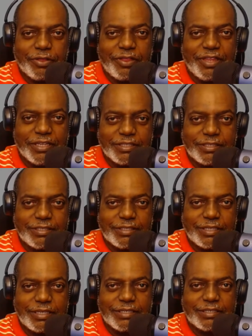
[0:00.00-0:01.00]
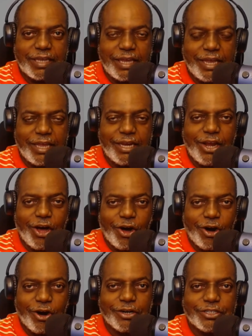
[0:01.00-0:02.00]
This is
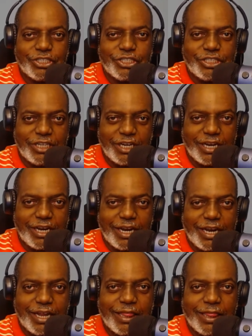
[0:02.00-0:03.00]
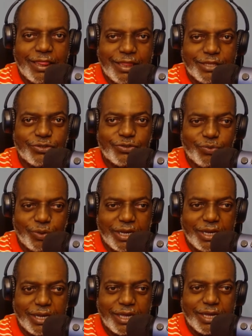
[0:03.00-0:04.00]
NRG this
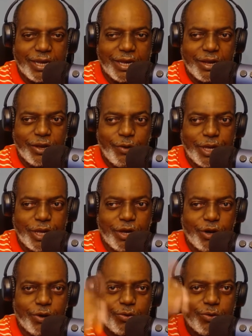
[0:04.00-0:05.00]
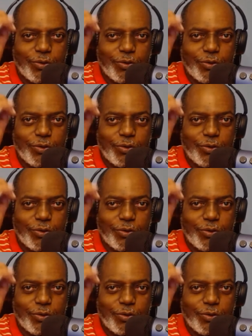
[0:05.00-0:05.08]
week. Here we go.